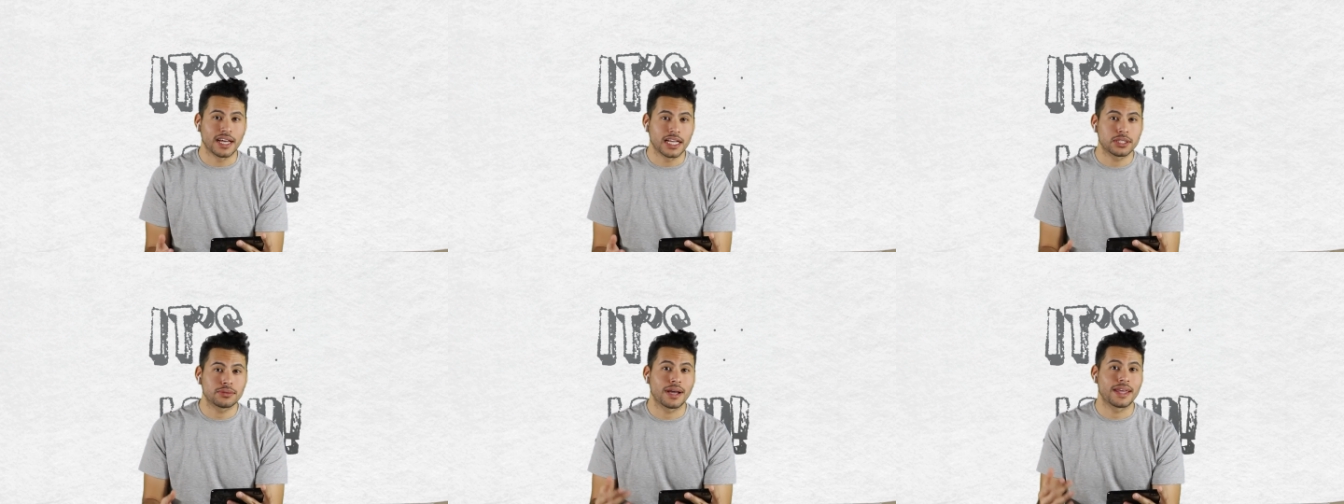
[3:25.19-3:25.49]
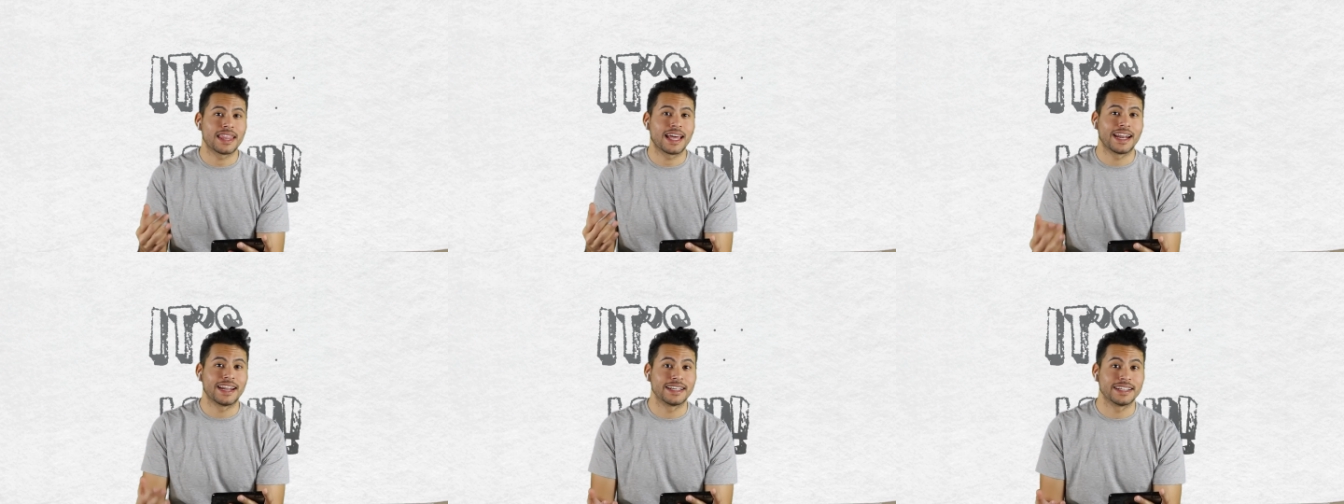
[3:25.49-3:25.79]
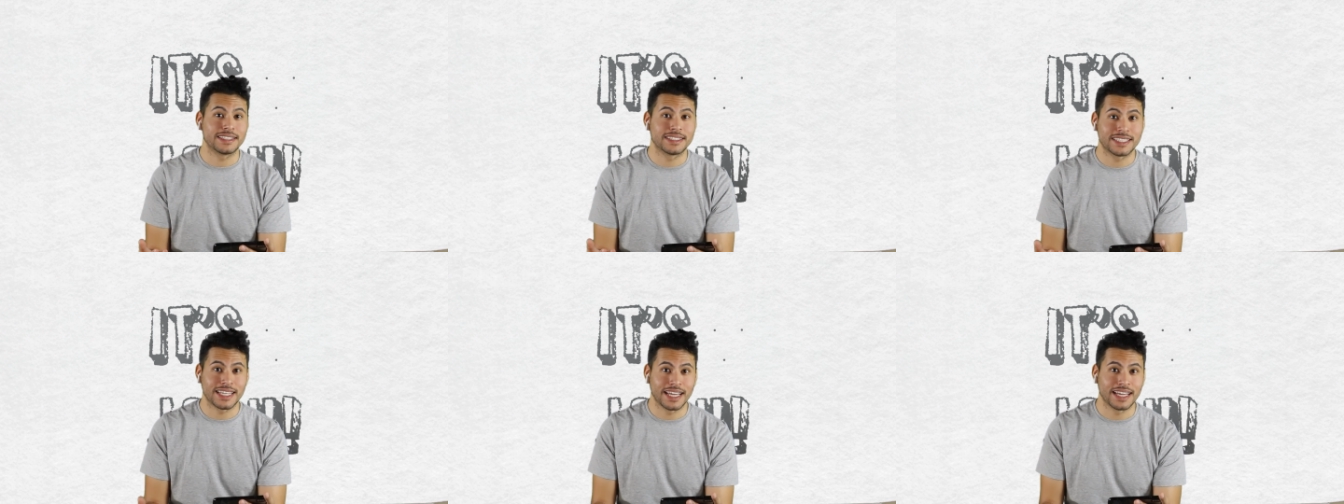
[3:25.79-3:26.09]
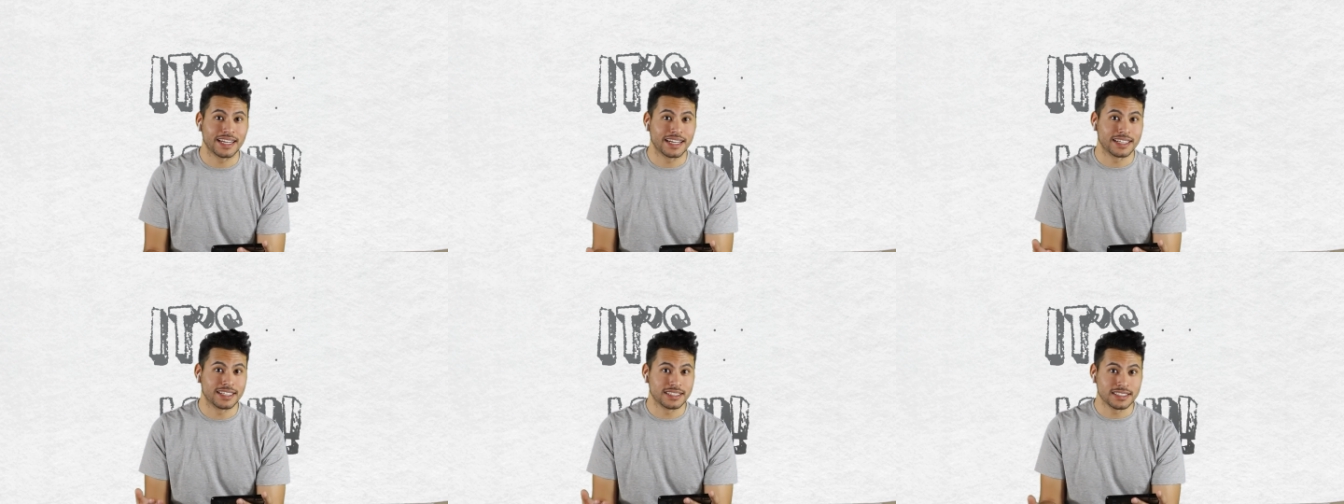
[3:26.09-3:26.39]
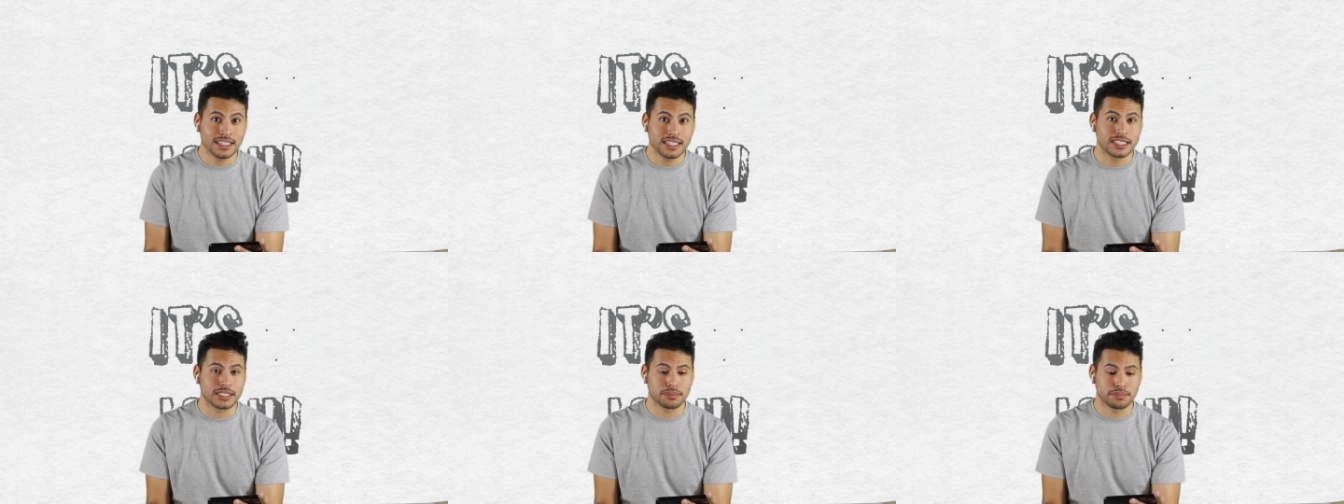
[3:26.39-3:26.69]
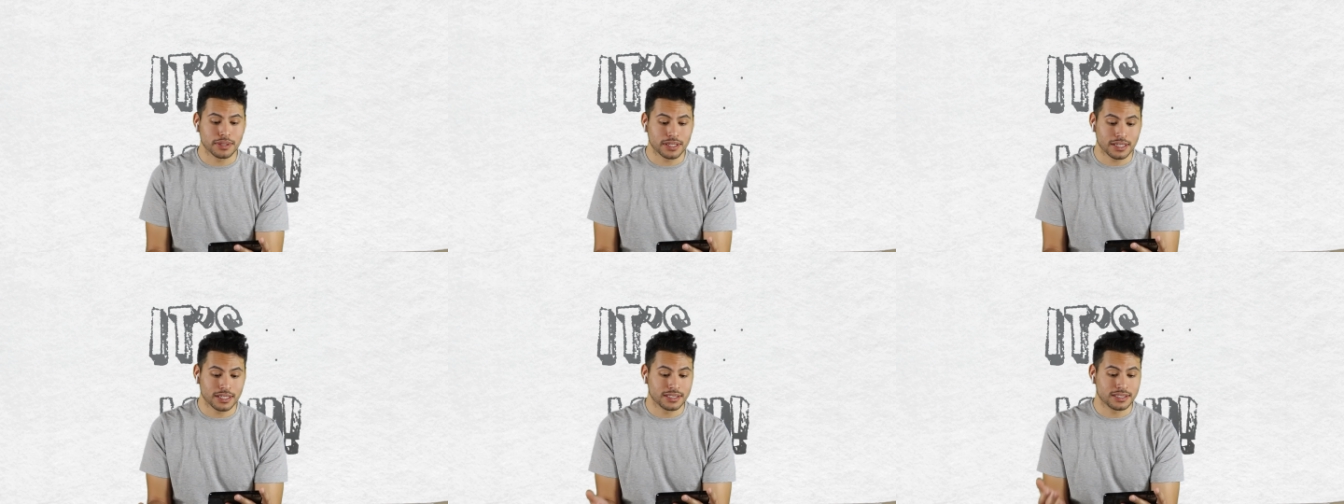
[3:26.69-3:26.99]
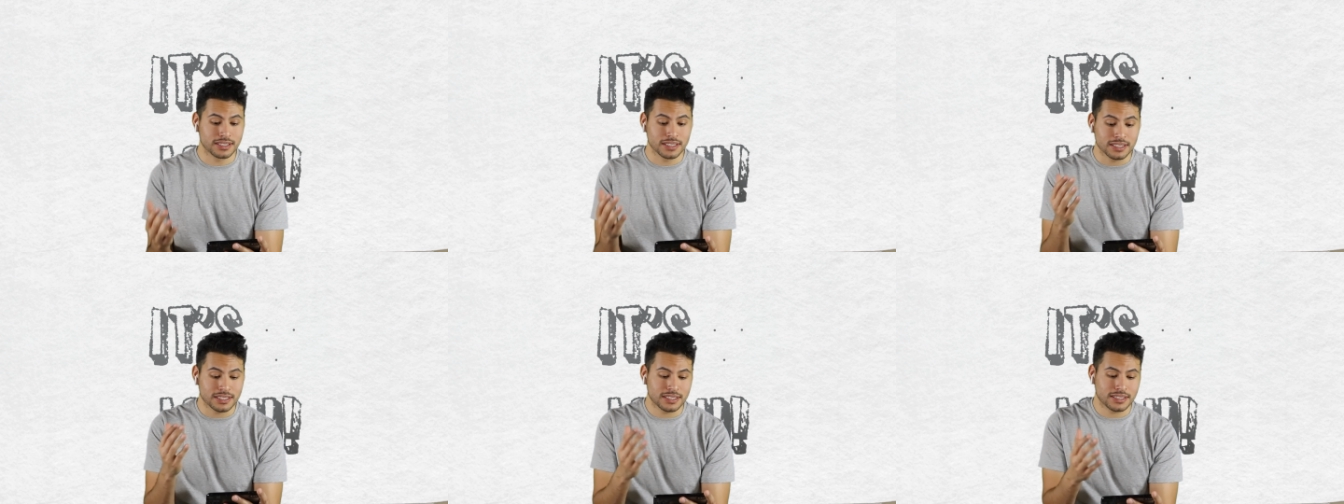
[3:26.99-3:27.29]
That's why that saying exists,
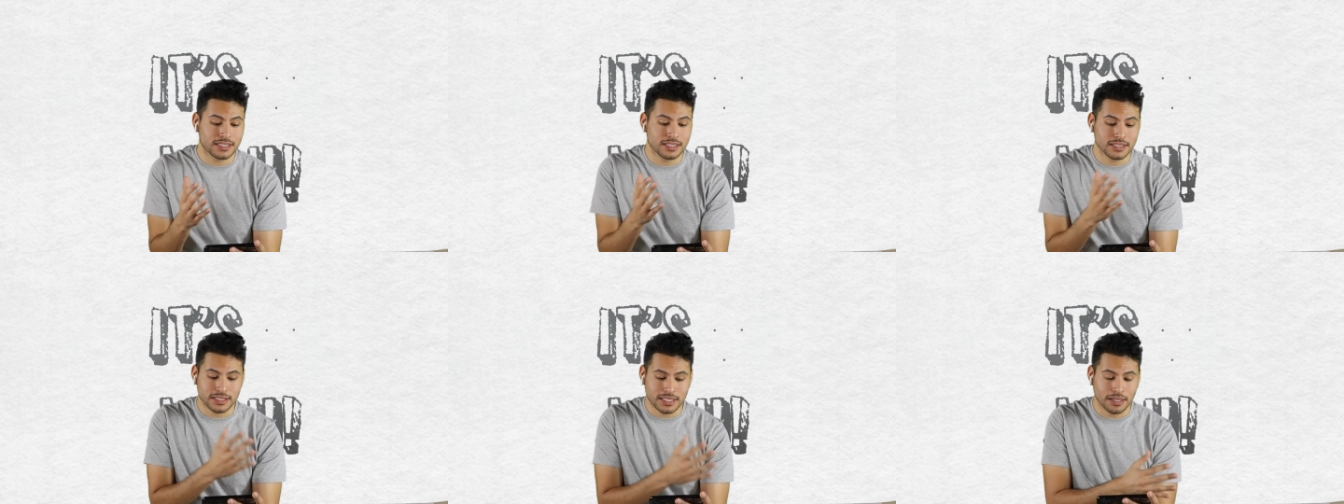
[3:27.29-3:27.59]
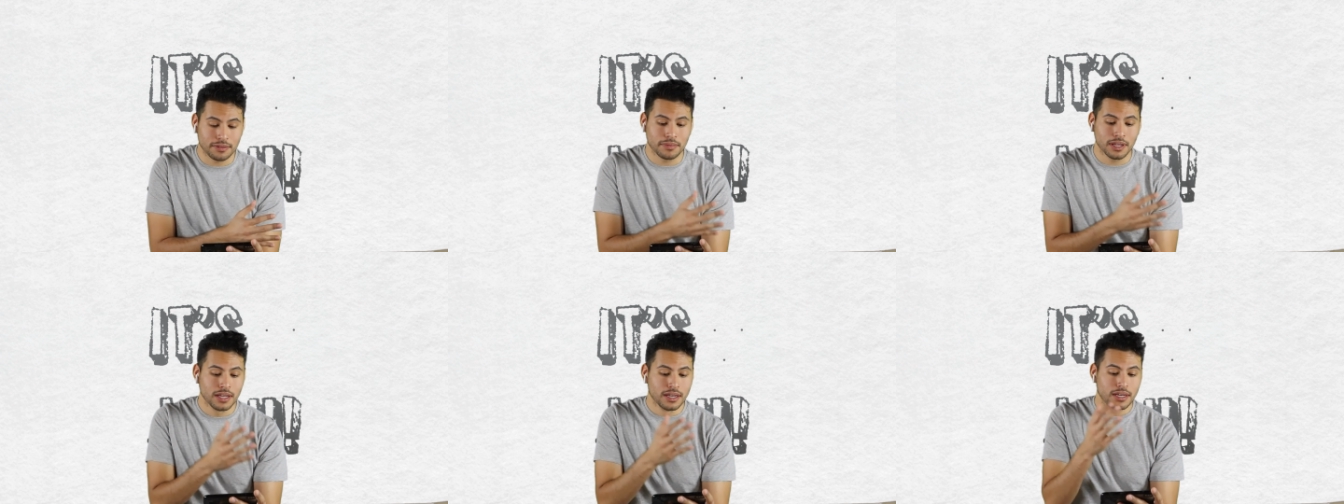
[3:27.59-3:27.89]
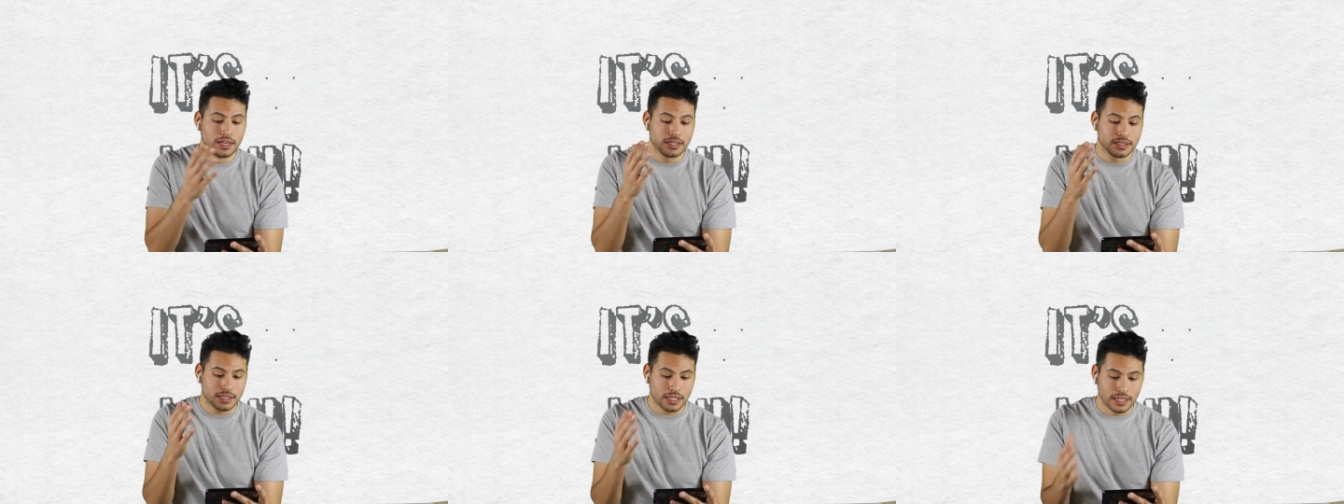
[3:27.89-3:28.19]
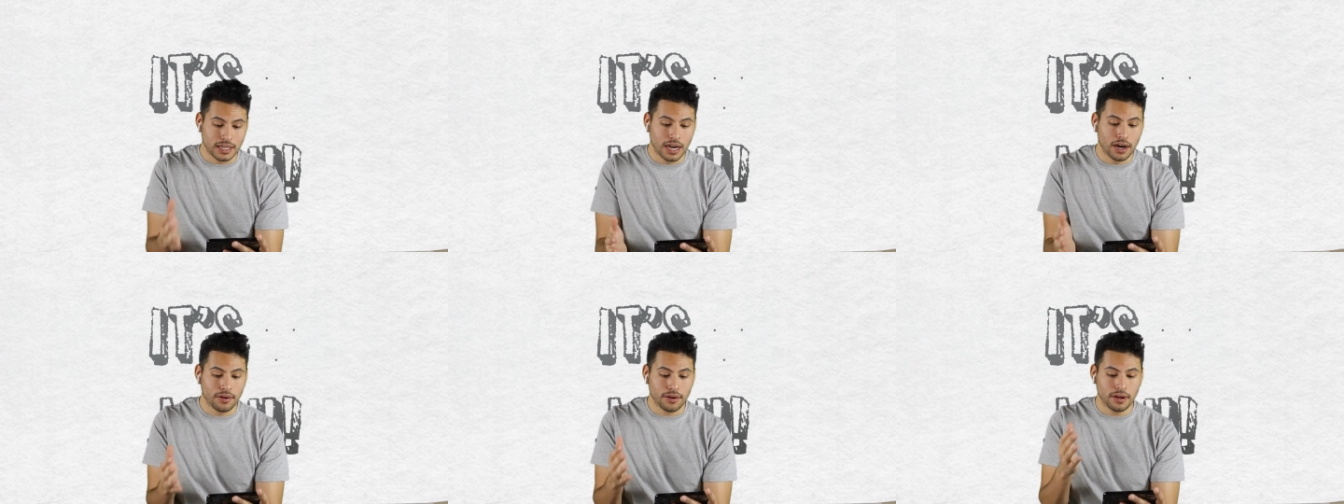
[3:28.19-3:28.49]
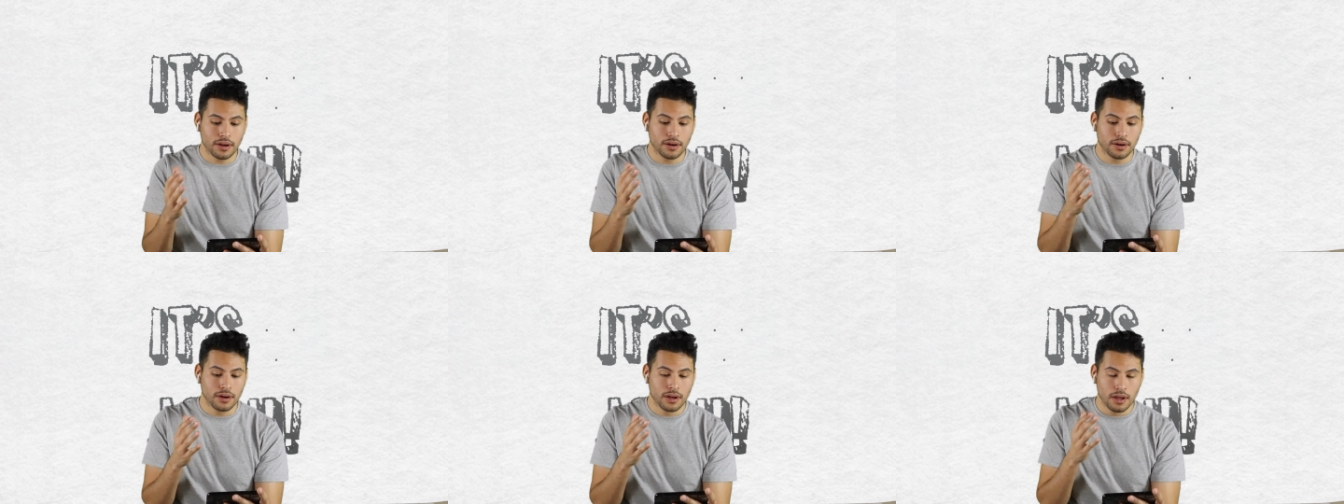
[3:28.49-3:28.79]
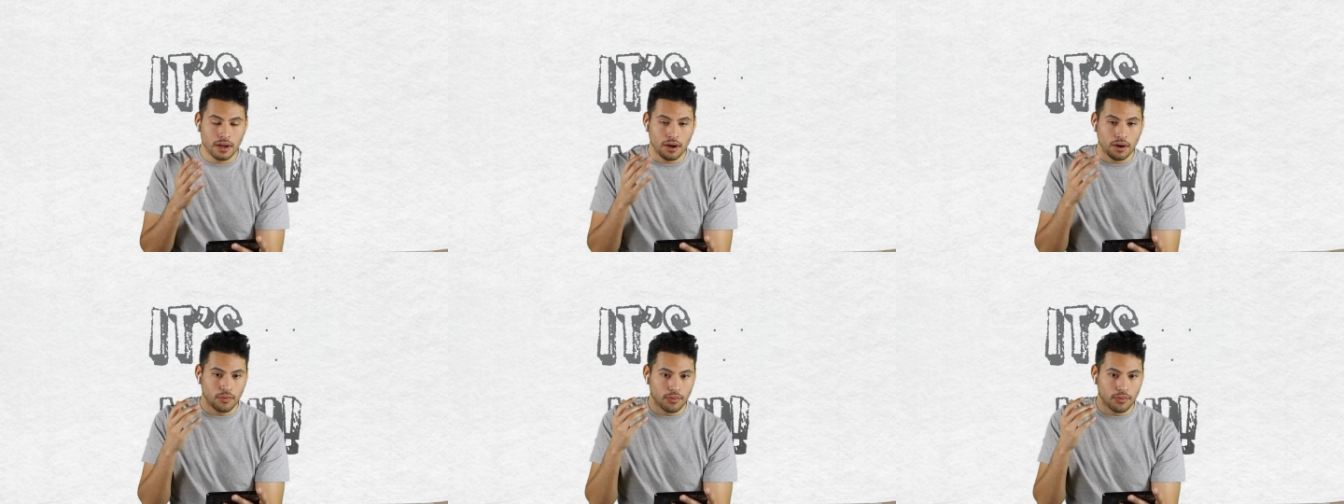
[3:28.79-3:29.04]
because it's the same scenario